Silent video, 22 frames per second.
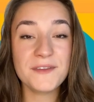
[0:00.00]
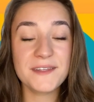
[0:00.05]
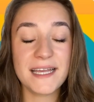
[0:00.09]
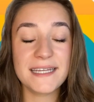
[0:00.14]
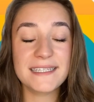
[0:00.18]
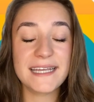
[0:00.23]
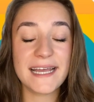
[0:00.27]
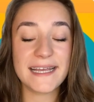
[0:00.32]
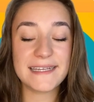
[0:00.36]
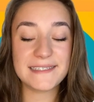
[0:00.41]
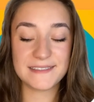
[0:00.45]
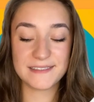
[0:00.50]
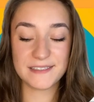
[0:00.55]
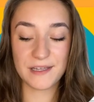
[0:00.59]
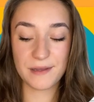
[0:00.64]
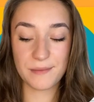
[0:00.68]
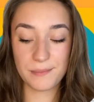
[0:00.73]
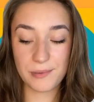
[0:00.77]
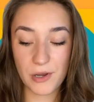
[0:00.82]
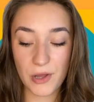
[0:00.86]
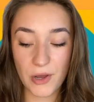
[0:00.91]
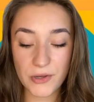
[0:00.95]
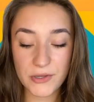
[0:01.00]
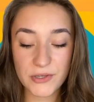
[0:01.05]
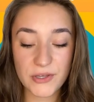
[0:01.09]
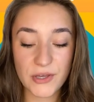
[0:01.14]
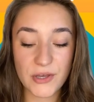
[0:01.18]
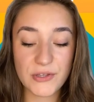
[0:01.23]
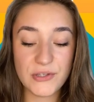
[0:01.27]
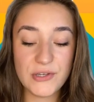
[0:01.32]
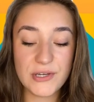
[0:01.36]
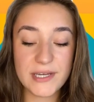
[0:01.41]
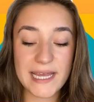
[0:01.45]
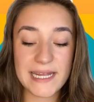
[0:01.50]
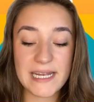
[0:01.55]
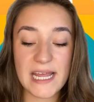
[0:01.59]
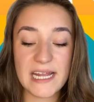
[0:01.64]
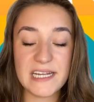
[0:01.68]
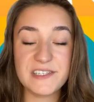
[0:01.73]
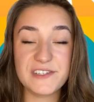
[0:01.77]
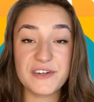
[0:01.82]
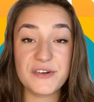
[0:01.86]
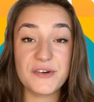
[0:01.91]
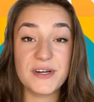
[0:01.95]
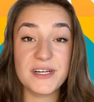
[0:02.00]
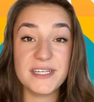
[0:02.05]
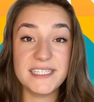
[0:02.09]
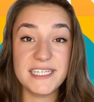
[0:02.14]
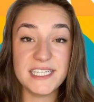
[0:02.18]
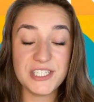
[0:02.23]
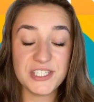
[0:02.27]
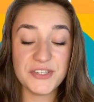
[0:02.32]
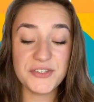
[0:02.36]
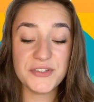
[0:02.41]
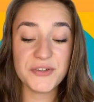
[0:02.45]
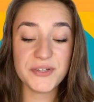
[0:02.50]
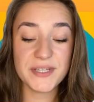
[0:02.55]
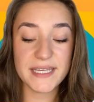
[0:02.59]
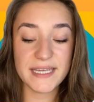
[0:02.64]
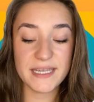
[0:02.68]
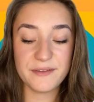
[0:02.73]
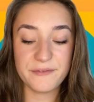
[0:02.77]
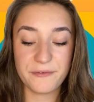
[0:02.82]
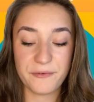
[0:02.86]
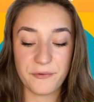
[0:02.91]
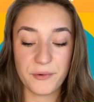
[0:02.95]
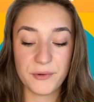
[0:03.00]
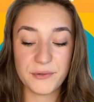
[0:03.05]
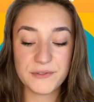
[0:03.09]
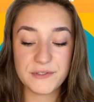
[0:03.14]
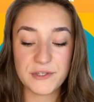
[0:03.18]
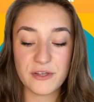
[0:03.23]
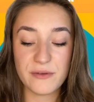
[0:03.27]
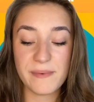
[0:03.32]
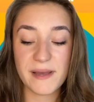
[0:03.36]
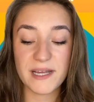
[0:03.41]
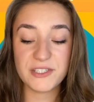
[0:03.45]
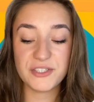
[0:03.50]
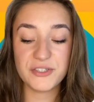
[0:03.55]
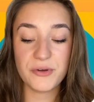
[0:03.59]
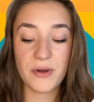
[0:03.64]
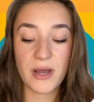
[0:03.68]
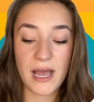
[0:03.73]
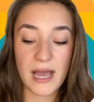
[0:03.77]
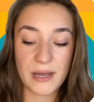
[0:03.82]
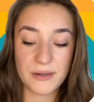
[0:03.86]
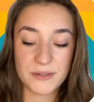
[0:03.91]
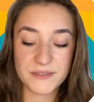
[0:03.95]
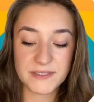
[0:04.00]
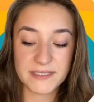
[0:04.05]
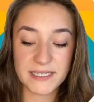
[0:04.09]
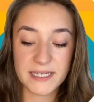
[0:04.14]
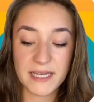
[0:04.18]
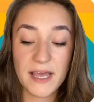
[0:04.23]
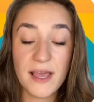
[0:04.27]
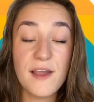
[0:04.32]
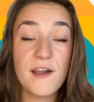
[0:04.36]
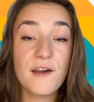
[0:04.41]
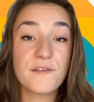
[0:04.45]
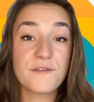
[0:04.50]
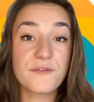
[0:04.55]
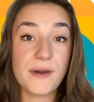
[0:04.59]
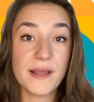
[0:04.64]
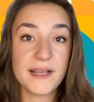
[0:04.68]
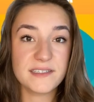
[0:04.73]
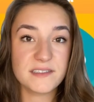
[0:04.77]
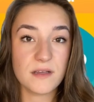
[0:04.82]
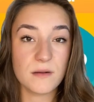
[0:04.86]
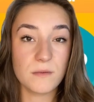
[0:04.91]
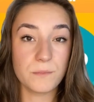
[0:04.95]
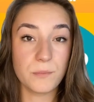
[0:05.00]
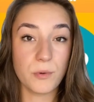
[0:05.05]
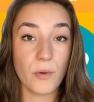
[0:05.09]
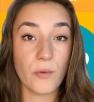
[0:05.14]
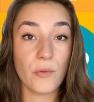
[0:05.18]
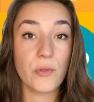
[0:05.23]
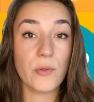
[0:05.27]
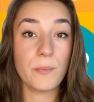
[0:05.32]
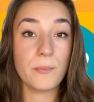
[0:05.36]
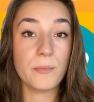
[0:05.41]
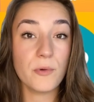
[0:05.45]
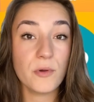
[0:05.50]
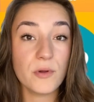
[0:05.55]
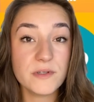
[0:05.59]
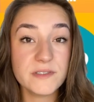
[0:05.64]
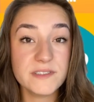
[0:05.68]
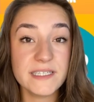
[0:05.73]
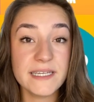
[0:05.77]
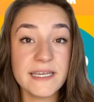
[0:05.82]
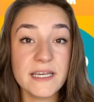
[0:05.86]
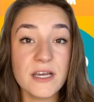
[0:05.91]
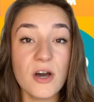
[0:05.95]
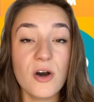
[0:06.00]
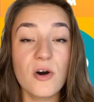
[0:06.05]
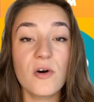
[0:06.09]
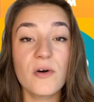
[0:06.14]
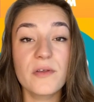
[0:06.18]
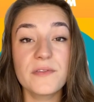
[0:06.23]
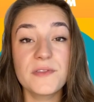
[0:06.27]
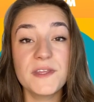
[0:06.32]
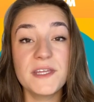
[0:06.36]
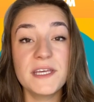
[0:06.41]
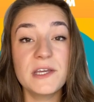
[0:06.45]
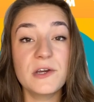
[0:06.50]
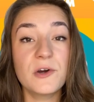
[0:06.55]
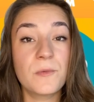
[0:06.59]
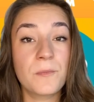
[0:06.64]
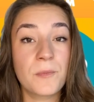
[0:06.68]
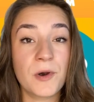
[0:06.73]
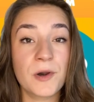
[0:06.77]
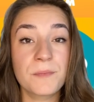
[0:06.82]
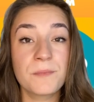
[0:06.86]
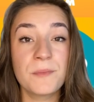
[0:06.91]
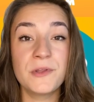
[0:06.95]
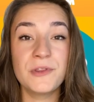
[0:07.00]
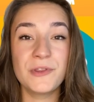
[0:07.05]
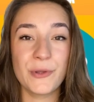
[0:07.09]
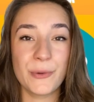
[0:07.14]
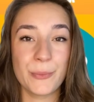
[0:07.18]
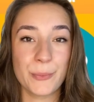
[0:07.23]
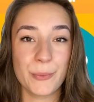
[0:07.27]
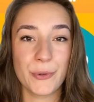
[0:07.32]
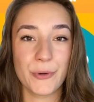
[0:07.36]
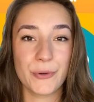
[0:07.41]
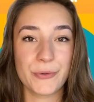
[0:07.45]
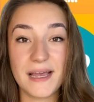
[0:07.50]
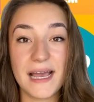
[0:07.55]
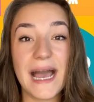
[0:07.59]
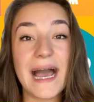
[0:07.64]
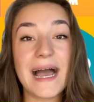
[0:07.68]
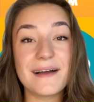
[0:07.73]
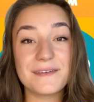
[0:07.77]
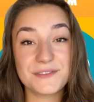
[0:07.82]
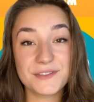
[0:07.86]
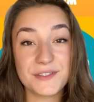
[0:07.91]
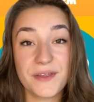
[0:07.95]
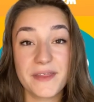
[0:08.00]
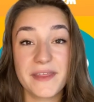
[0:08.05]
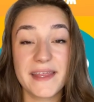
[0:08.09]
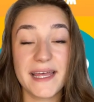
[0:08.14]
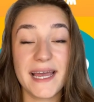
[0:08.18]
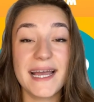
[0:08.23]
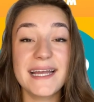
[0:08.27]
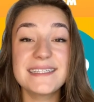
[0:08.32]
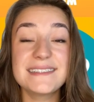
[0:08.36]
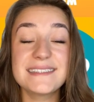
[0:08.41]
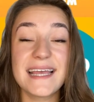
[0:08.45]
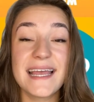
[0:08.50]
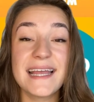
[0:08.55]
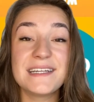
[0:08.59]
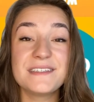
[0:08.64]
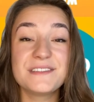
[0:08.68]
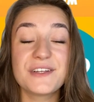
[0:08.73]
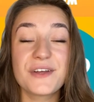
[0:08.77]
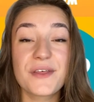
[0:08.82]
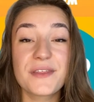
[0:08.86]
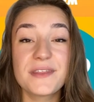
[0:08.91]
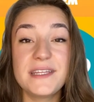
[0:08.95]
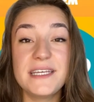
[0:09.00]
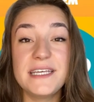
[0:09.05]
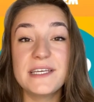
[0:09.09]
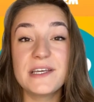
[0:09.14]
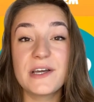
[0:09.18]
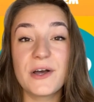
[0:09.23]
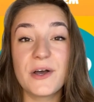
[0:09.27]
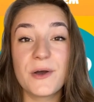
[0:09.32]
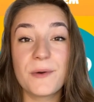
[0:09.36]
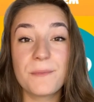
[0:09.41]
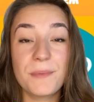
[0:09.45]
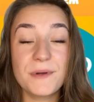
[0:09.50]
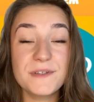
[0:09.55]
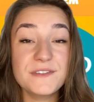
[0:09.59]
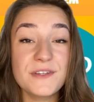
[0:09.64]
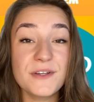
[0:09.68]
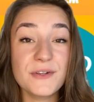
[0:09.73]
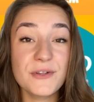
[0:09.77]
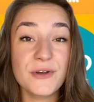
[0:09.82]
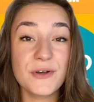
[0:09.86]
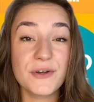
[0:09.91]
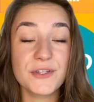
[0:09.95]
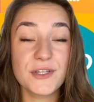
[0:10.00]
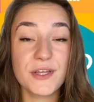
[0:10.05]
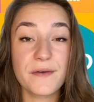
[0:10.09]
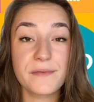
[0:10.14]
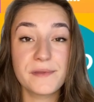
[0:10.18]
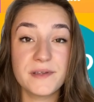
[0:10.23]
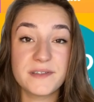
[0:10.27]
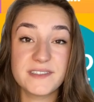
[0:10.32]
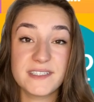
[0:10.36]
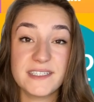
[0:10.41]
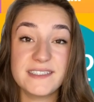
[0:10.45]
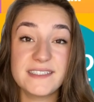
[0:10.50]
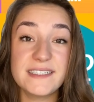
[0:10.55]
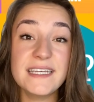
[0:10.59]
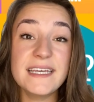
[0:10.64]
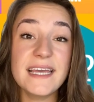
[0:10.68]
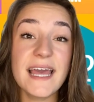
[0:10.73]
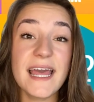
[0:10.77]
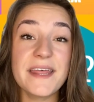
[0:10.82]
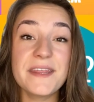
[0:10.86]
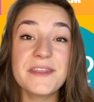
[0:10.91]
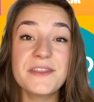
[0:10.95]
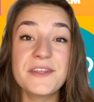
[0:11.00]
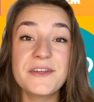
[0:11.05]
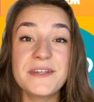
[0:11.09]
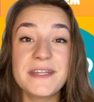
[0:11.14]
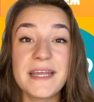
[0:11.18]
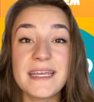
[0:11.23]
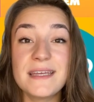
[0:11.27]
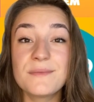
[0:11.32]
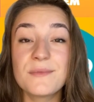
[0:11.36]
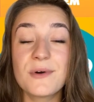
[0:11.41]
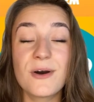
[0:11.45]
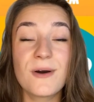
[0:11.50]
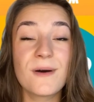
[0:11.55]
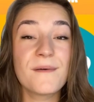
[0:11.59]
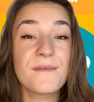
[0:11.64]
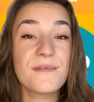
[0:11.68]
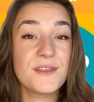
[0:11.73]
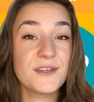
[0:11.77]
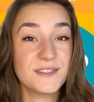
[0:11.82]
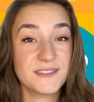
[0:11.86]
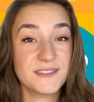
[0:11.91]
d'adresse block, you can enter additional infos about your housing. For example, the building or the apartment number. After that, enter the postal code of the city and the name of the